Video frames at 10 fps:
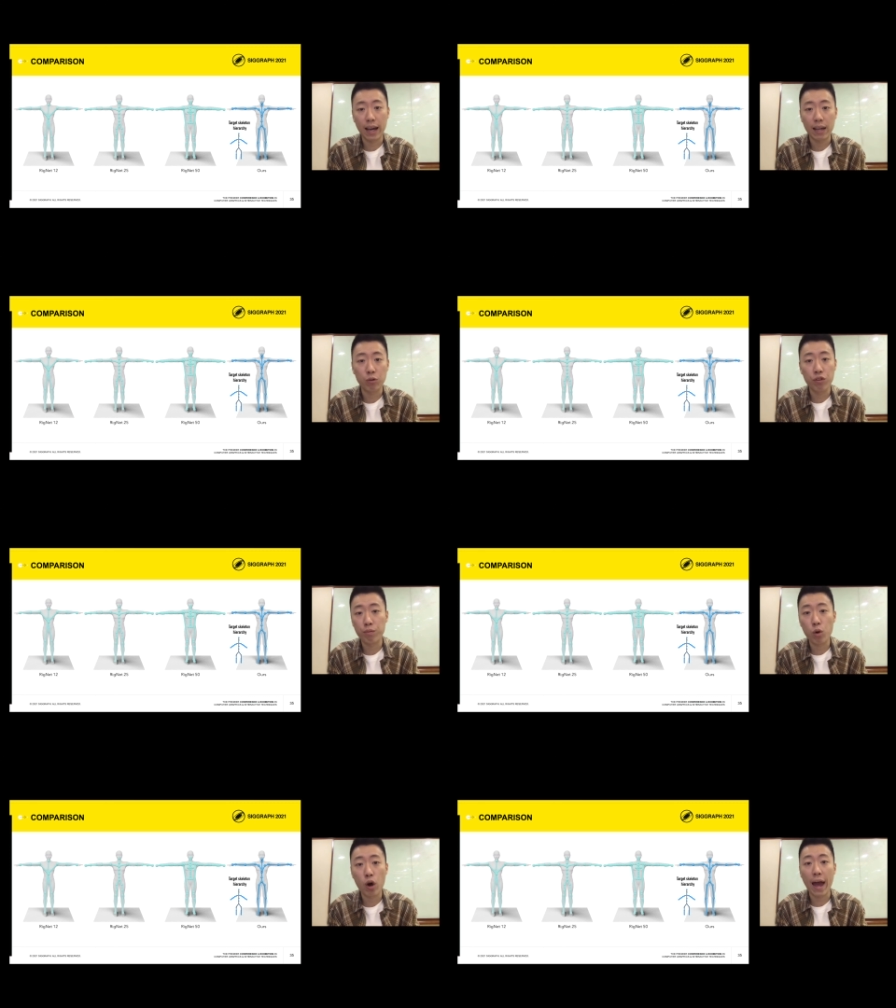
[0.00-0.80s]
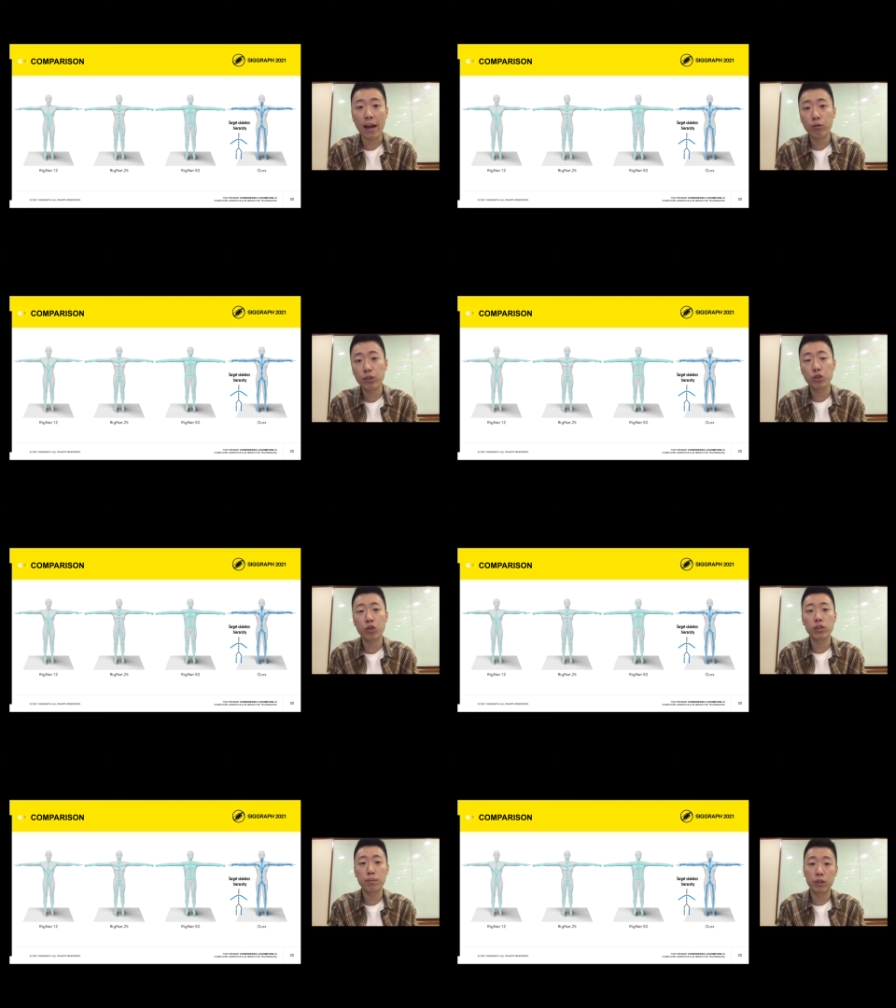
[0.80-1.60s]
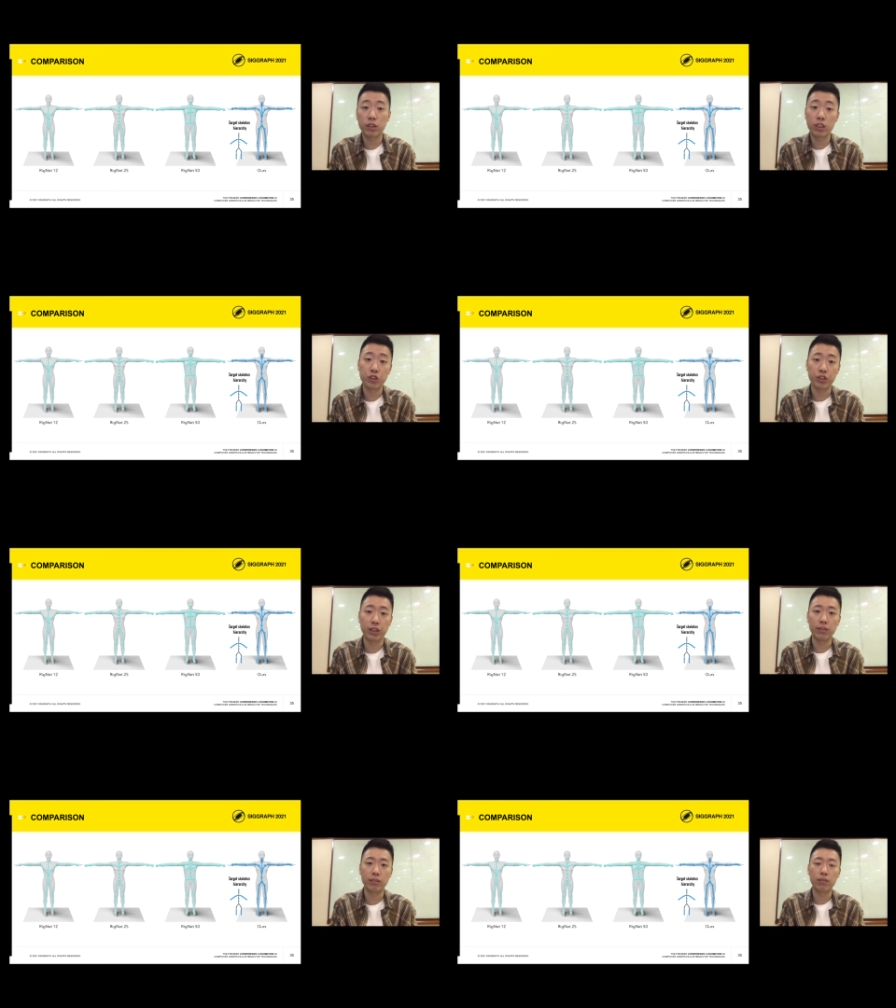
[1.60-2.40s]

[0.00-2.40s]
and with more accurate joint positioning.